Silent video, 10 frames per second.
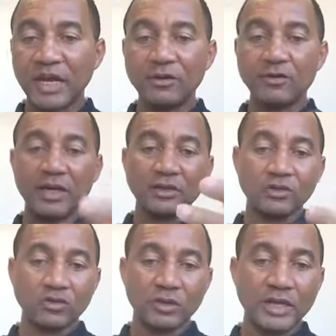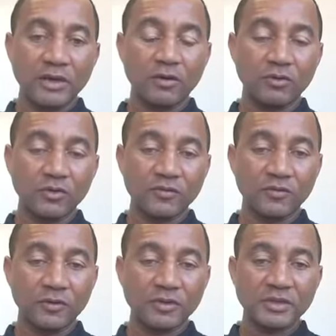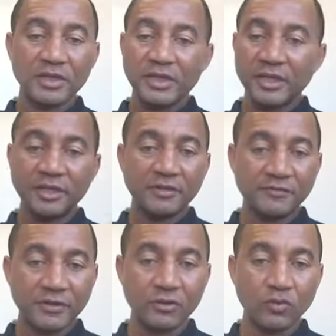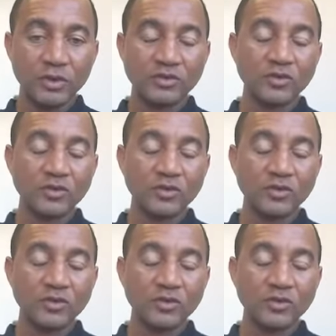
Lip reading: and you can draw down on those funds in different ways.